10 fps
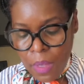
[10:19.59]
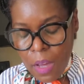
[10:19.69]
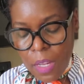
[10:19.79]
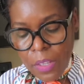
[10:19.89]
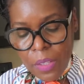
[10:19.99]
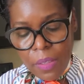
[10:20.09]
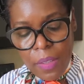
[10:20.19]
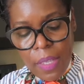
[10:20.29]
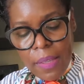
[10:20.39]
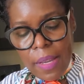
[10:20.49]
Another
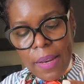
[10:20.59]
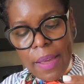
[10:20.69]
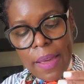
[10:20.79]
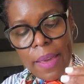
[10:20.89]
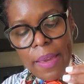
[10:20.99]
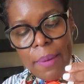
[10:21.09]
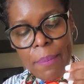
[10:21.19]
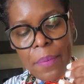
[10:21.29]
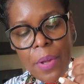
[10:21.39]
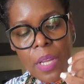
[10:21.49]
thing that I
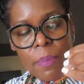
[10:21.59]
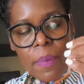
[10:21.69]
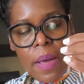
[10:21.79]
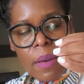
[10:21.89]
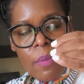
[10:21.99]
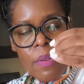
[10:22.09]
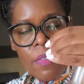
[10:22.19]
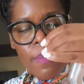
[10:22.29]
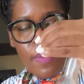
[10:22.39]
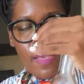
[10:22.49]
brought back
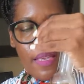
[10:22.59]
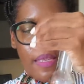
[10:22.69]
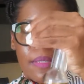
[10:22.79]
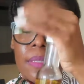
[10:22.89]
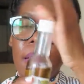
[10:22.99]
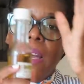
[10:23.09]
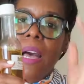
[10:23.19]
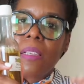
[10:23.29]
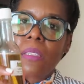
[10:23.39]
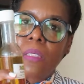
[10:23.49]
with me is
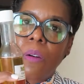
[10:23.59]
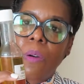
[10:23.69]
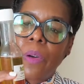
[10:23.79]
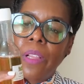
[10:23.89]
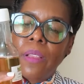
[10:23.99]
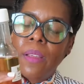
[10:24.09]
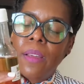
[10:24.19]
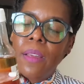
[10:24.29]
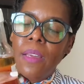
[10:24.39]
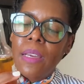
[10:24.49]
castor oil.
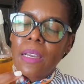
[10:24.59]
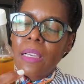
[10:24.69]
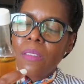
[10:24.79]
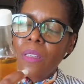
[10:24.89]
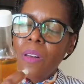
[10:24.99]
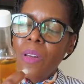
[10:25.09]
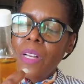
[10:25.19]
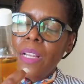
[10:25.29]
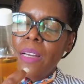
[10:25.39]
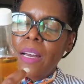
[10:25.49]
Castor
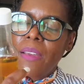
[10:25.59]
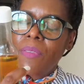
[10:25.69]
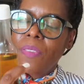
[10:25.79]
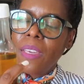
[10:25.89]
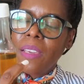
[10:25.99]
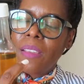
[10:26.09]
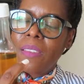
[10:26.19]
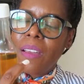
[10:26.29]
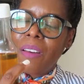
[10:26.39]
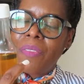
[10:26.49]
oil, I think
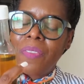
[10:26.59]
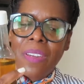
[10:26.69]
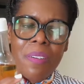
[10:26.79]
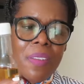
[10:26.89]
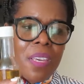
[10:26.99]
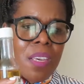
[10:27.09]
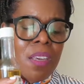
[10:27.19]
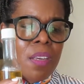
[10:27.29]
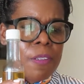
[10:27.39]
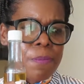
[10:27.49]
it's very